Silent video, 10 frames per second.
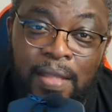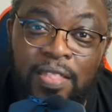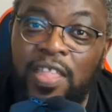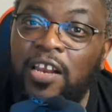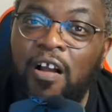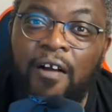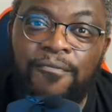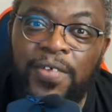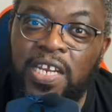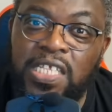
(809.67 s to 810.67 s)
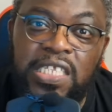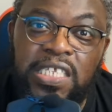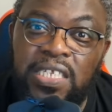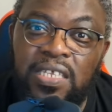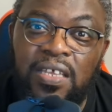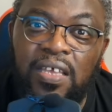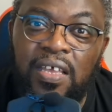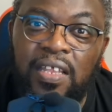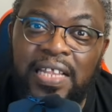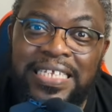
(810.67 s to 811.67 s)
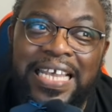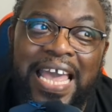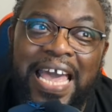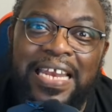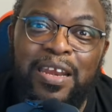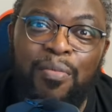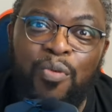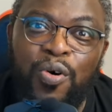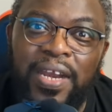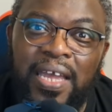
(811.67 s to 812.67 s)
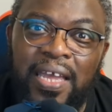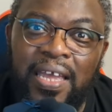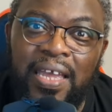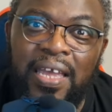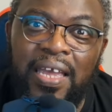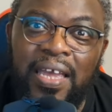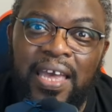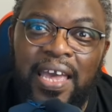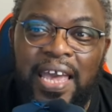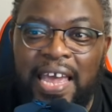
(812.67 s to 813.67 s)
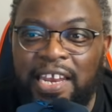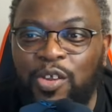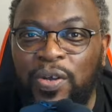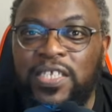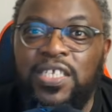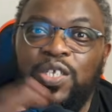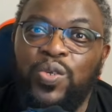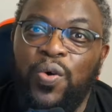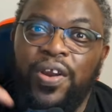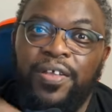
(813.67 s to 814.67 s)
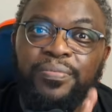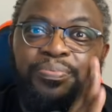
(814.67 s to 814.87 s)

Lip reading: That confidence that he had in the morning, and it was seesawing.